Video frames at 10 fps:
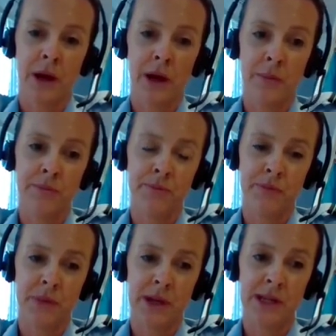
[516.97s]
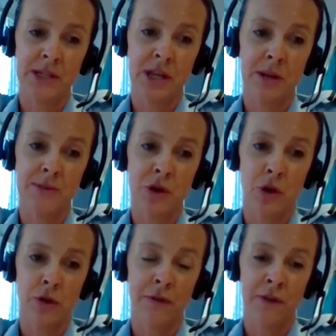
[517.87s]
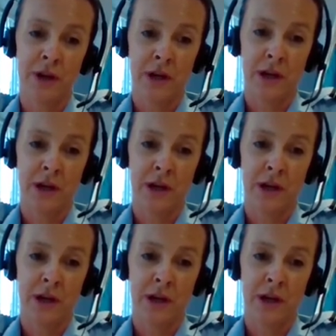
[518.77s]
In terms of,